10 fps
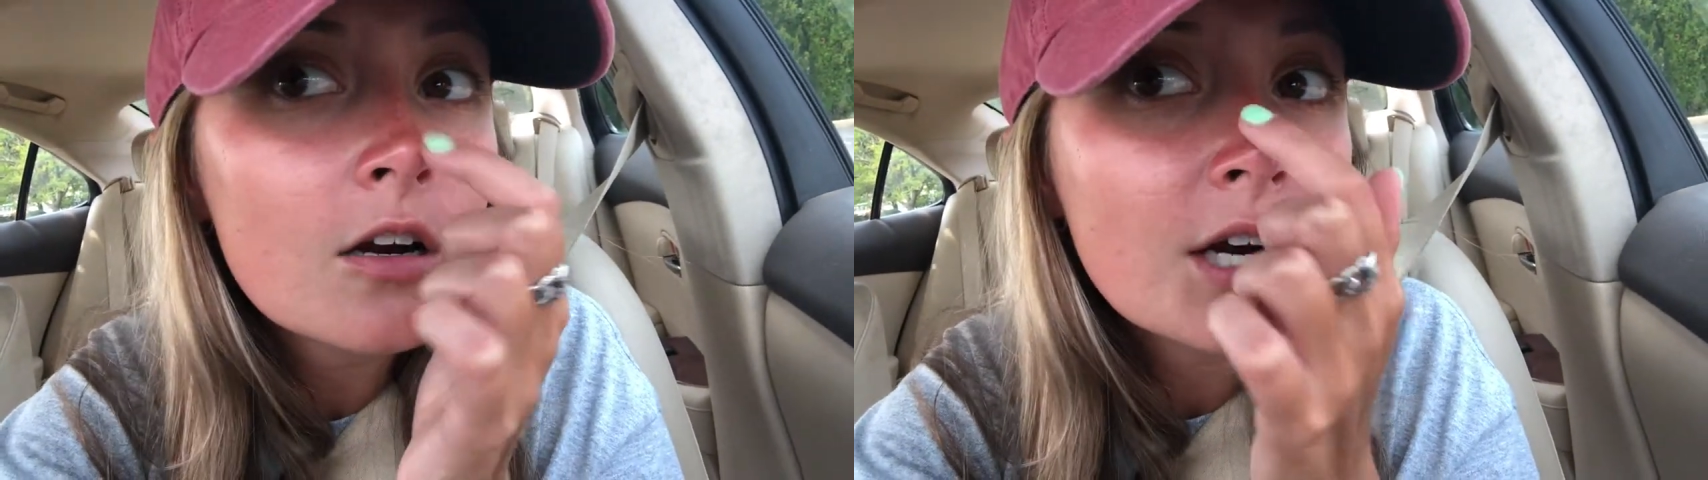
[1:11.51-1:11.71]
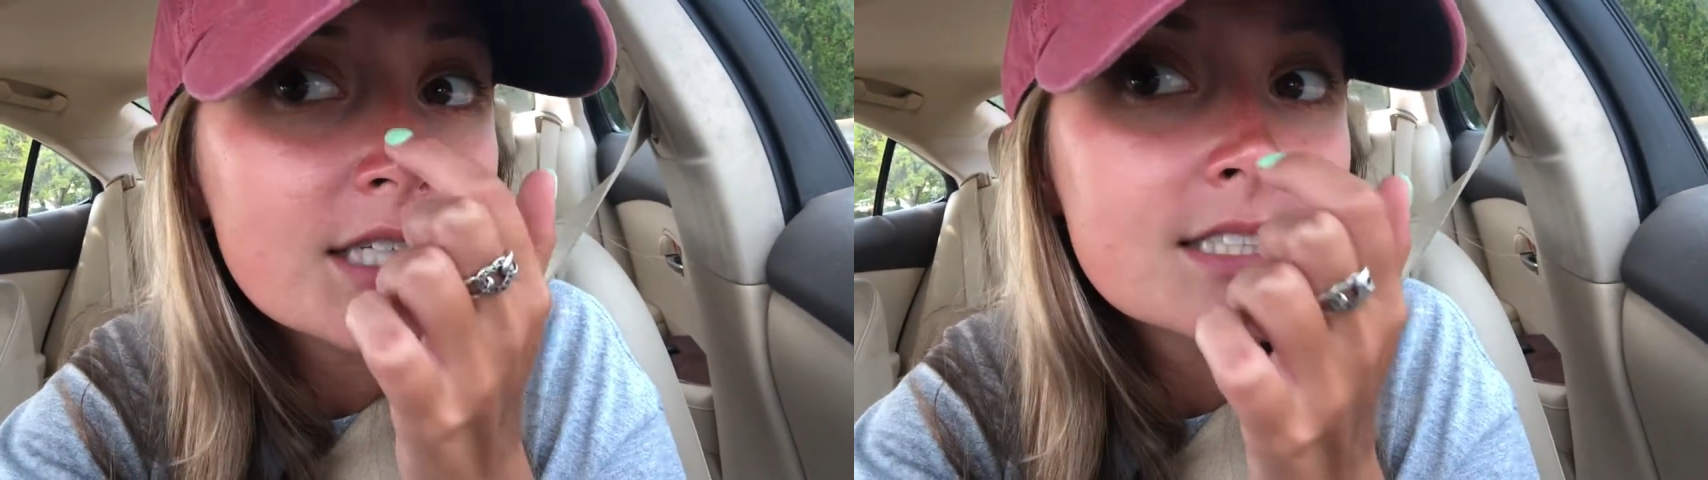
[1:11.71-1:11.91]

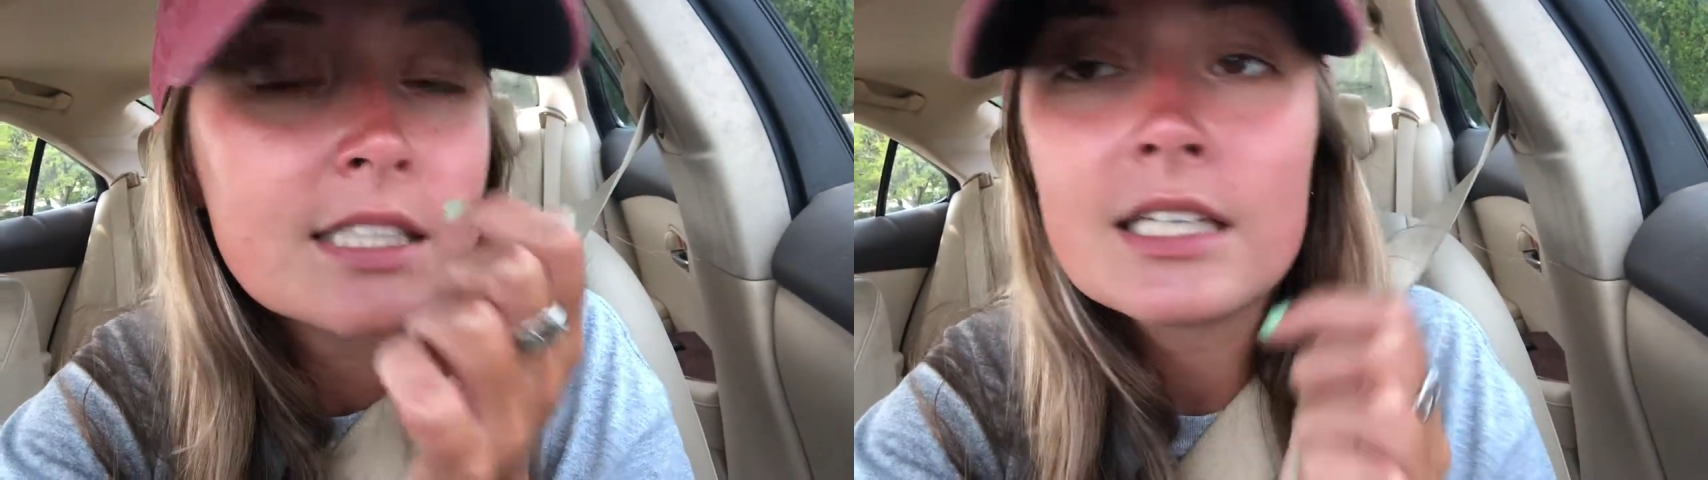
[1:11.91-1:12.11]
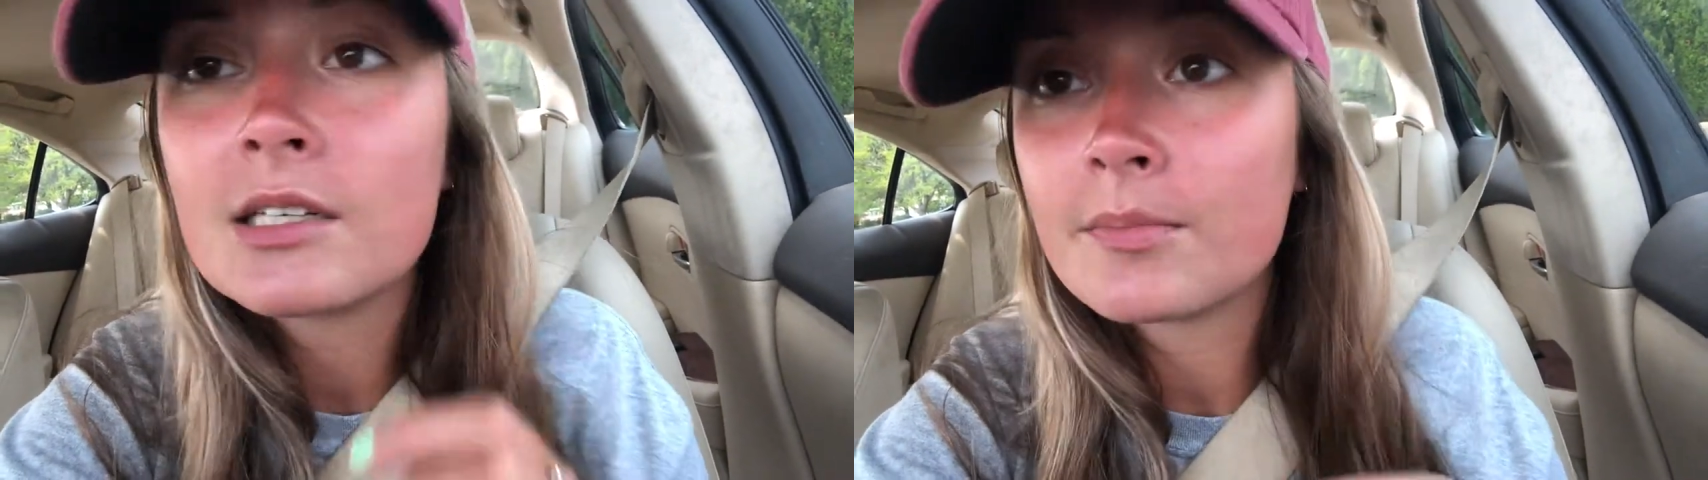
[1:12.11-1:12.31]

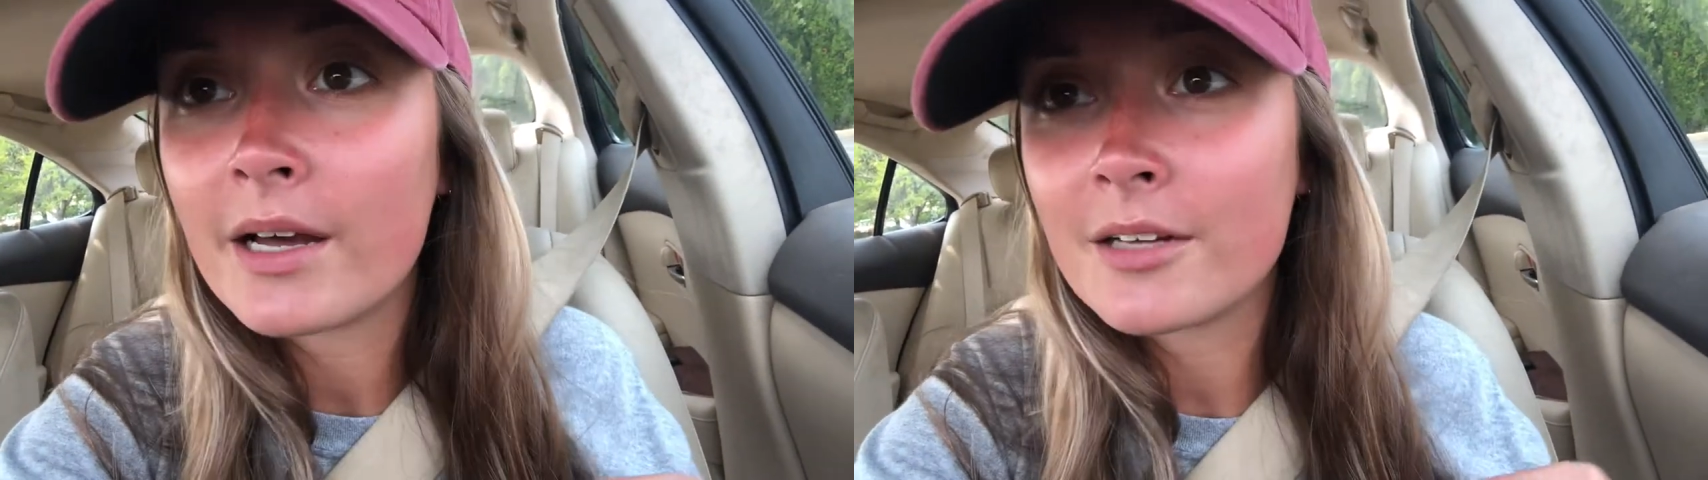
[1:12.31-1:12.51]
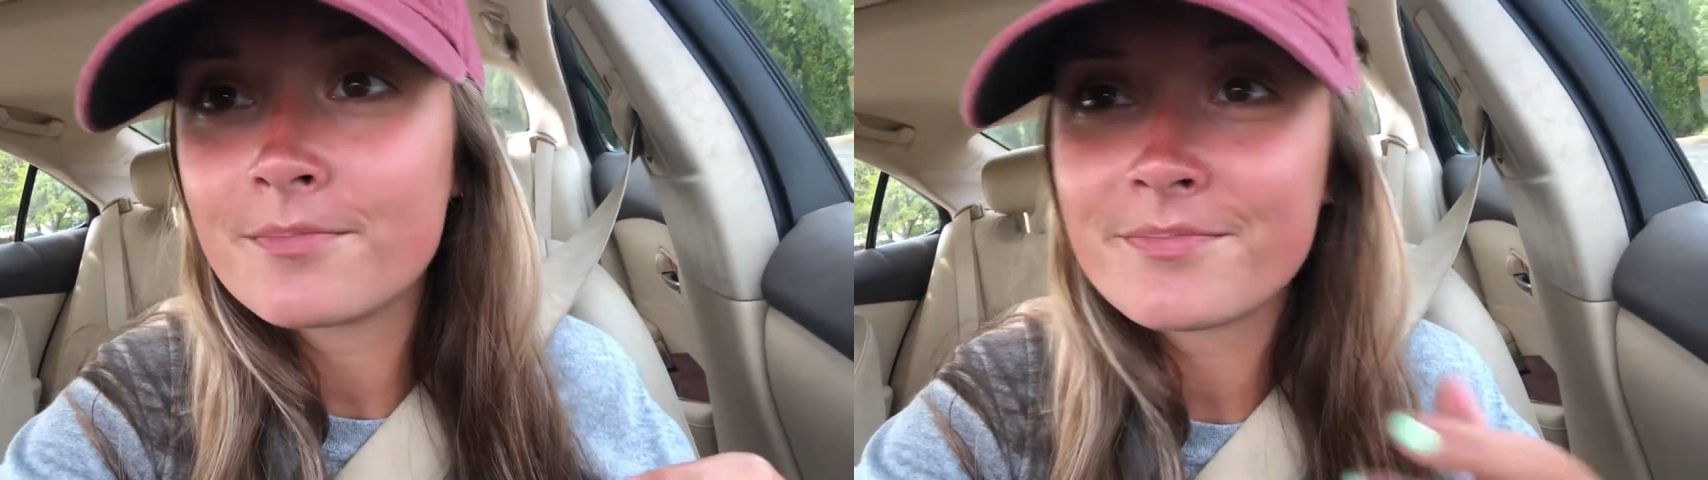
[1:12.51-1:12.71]
crusty,
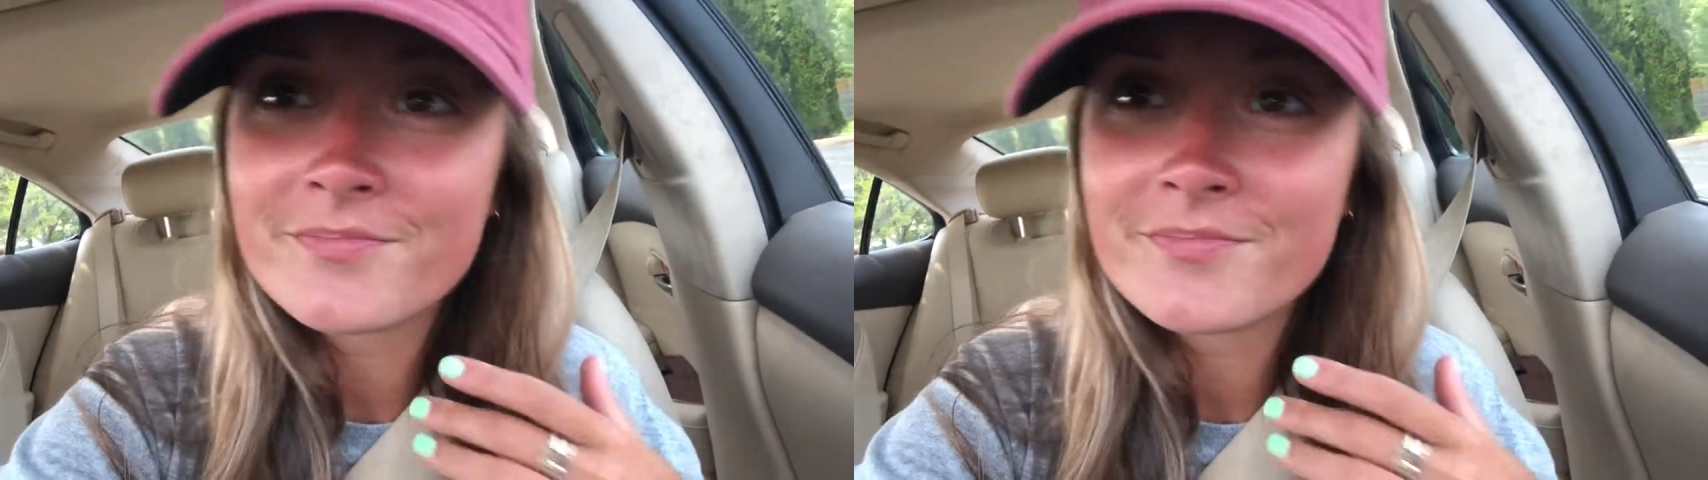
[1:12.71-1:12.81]
but